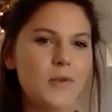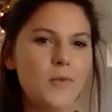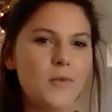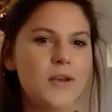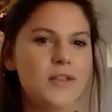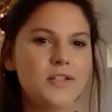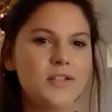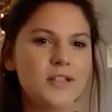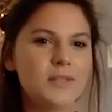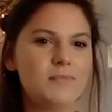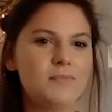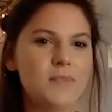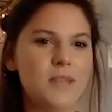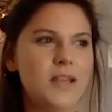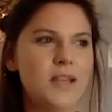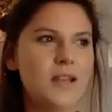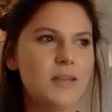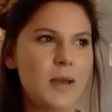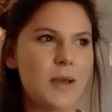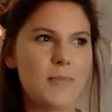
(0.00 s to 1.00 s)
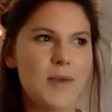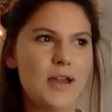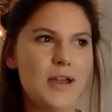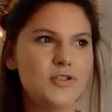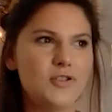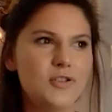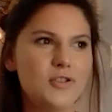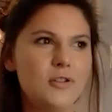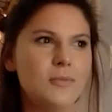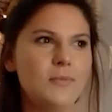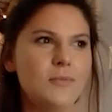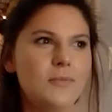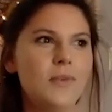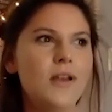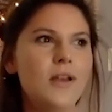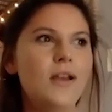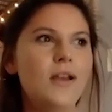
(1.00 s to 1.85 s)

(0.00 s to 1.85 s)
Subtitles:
It wasn't just me in my bedroom,